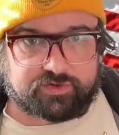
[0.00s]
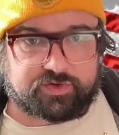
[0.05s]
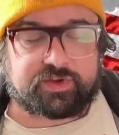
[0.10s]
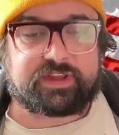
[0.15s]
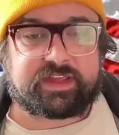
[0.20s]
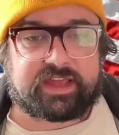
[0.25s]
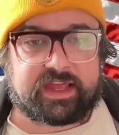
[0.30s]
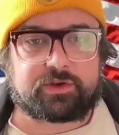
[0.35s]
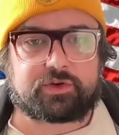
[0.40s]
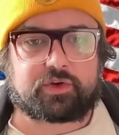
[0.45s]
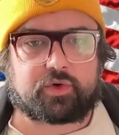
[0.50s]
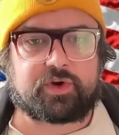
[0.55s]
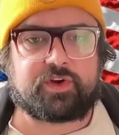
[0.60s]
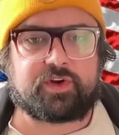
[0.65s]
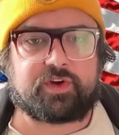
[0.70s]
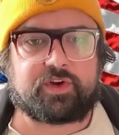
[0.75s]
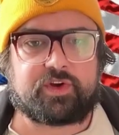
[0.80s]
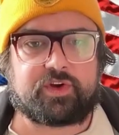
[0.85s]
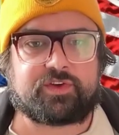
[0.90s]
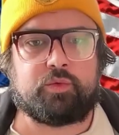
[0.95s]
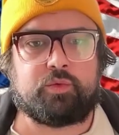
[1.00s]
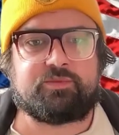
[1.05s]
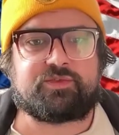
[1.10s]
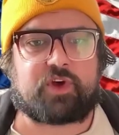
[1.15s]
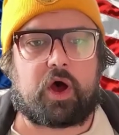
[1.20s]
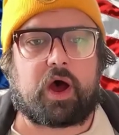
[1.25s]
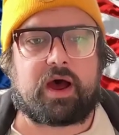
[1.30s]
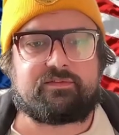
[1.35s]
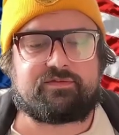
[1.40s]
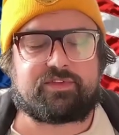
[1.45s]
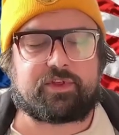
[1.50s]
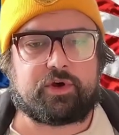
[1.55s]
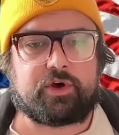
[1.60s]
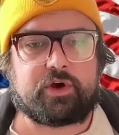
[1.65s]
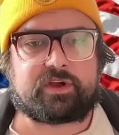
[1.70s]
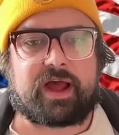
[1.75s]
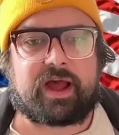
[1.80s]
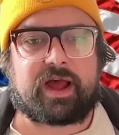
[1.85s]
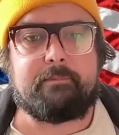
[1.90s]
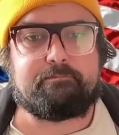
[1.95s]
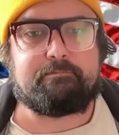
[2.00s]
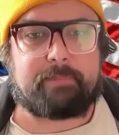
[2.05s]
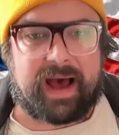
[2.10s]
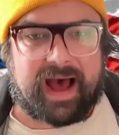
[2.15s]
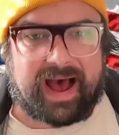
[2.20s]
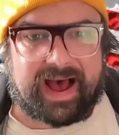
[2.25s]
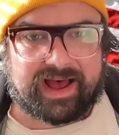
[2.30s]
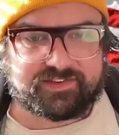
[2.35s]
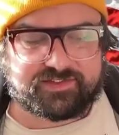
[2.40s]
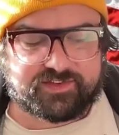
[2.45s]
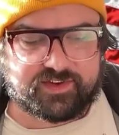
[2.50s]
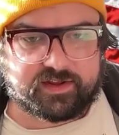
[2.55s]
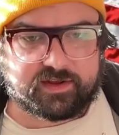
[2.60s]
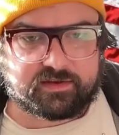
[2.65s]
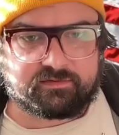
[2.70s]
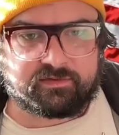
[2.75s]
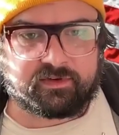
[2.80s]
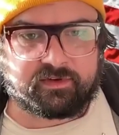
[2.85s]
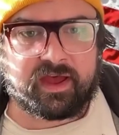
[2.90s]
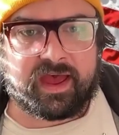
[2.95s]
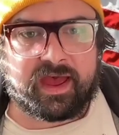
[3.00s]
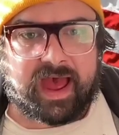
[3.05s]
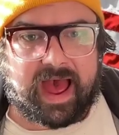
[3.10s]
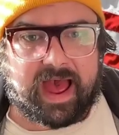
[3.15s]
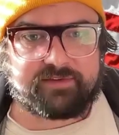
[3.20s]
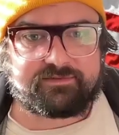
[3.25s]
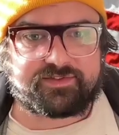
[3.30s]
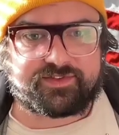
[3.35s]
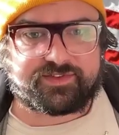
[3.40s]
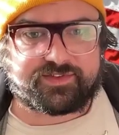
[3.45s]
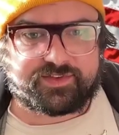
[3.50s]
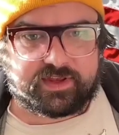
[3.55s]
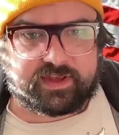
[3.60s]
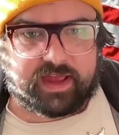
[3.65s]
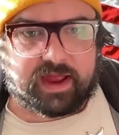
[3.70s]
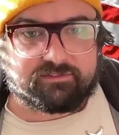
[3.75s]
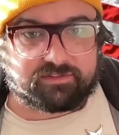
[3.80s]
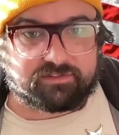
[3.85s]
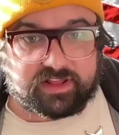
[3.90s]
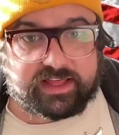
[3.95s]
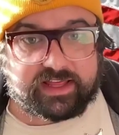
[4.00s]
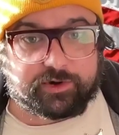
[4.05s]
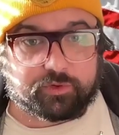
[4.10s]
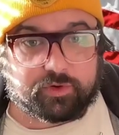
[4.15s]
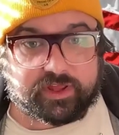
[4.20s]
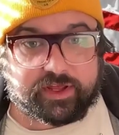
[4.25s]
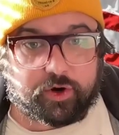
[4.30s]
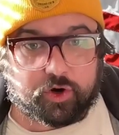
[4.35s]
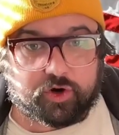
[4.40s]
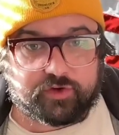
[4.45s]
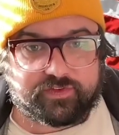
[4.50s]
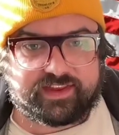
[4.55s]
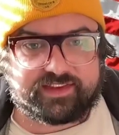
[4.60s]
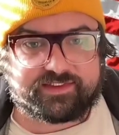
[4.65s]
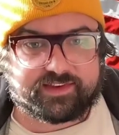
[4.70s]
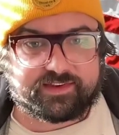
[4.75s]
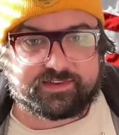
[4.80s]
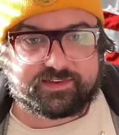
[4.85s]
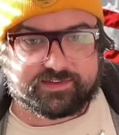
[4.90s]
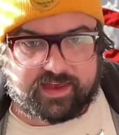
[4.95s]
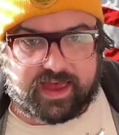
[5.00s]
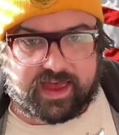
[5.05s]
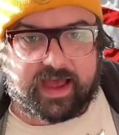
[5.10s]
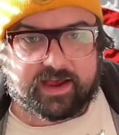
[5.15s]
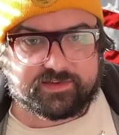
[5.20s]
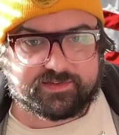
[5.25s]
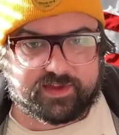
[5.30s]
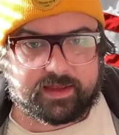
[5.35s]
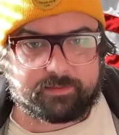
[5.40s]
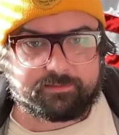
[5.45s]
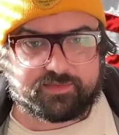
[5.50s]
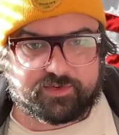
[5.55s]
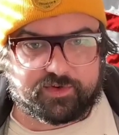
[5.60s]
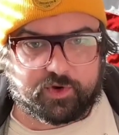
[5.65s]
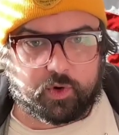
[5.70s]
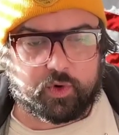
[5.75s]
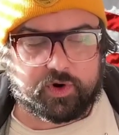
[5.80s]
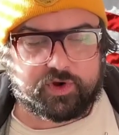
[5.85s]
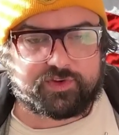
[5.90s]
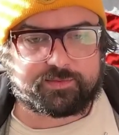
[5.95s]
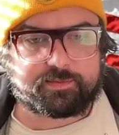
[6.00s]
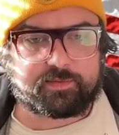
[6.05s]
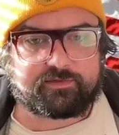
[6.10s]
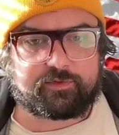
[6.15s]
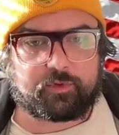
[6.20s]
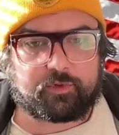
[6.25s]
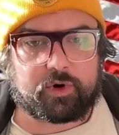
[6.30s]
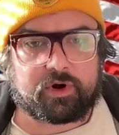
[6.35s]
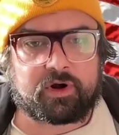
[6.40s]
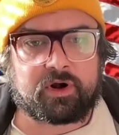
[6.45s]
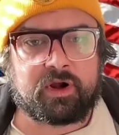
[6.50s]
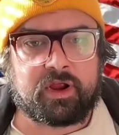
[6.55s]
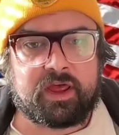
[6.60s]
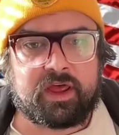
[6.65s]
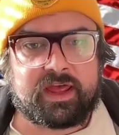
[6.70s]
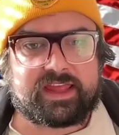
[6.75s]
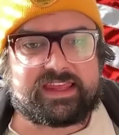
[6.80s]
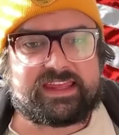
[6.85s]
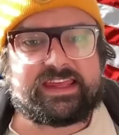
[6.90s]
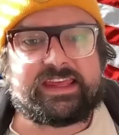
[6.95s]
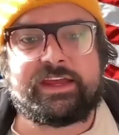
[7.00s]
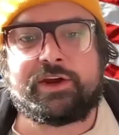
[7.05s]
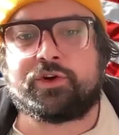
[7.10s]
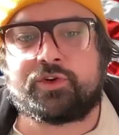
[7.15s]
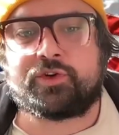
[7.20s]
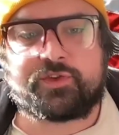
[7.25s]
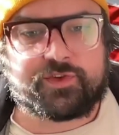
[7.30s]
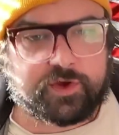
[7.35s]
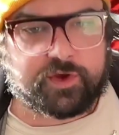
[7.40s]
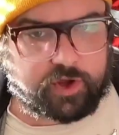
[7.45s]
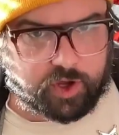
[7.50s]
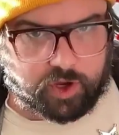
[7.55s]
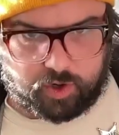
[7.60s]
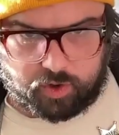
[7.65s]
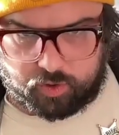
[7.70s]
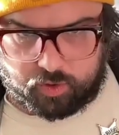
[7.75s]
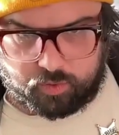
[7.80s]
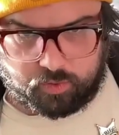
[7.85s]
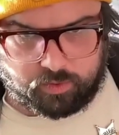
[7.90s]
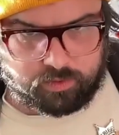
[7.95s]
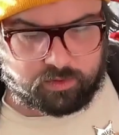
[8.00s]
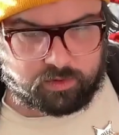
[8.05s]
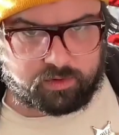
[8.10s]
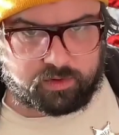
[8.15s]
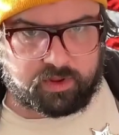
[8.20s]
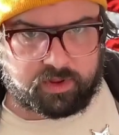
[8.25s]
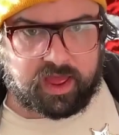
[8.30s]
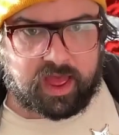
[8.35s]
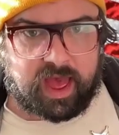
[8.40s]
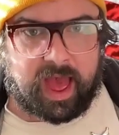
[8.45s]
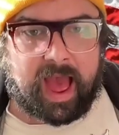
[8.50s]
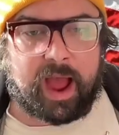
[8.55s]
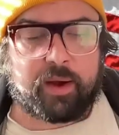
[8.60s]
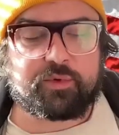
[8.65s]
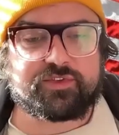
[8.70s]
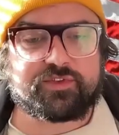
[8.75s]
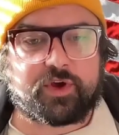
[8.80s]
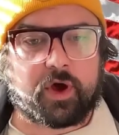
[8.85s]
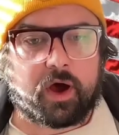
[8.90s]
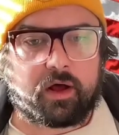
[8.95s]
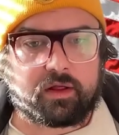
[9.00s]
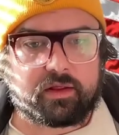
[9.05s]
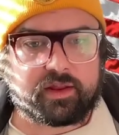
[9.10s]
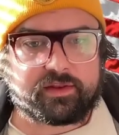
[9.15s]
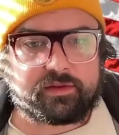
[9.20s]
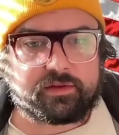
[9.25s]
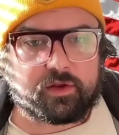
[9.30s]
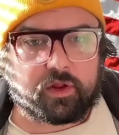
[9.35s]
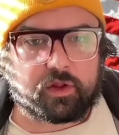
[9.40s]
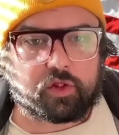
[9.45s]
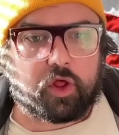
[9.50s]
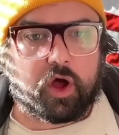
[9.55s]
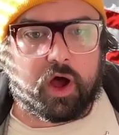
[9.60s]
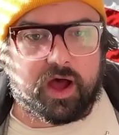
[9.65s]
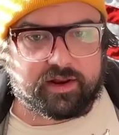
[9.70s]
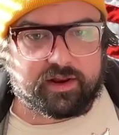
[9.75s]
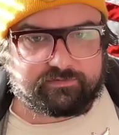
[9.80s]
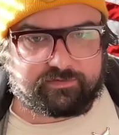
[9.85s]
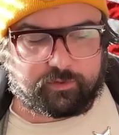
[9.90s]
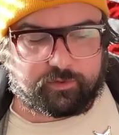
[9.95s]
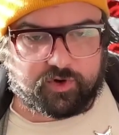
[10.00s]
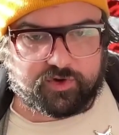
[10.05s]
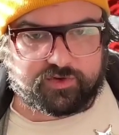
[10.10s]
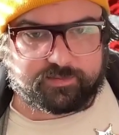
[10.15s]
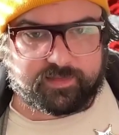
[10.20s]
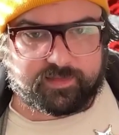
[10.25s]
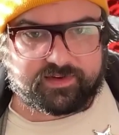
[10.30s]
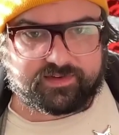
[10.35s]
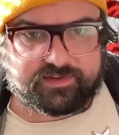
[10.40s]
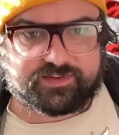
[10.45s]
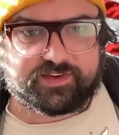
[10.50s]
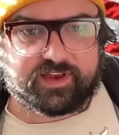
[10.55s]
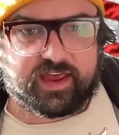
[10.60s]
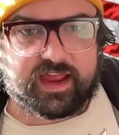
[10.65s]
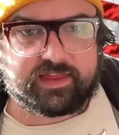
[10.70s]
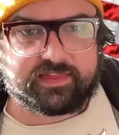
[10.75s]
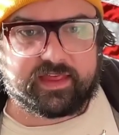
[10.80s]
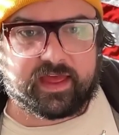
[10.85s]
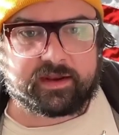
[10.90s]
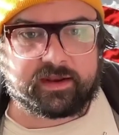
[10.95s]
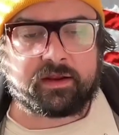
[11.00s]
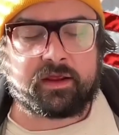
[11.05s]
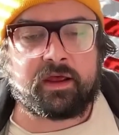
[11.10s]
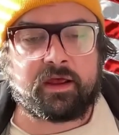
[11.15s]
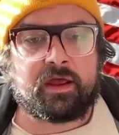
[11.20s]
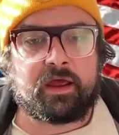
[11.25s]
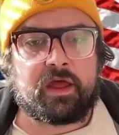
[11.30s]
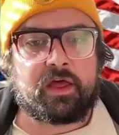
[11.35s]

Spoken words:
to get Chris Coombes off the hook. I'm positive I've literally heard these exact same stories before years ago. I was calling law enforcement saying that